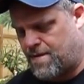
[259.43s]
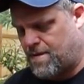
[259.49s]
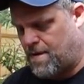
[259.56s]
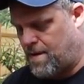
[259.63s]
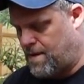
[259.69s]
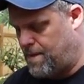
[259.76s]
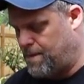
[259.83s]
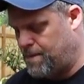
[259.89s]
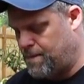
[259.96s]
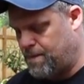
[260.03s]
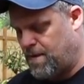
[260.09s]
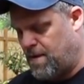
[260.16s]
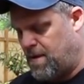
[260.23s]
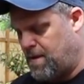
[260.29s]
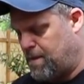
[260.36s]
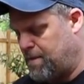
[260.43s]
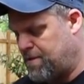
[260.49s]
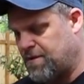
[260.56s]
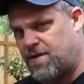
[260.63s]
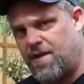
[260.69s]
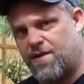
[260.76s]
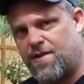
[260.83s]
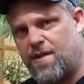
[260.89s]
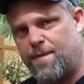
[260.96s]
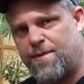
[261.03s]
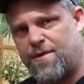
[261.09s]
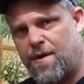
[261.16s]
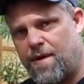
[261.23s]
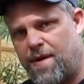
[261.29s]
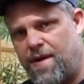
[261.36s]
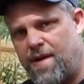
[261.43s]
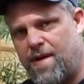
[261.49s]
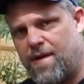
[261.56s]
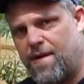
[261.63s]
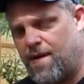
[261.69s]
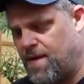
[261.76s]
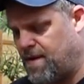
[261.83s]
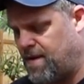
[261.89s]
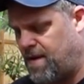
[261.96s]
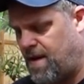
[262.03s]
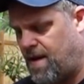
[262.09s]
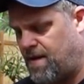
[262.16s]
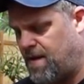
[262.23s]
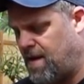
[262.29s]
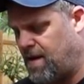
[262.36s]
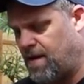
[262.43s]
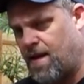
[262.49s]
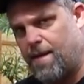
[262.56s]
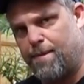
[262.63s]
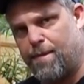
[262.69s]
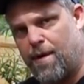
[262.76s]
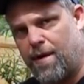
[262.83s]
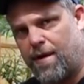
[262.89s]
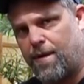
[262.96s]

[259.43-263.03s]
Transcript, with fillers: So we'll just get some started here and then let them burn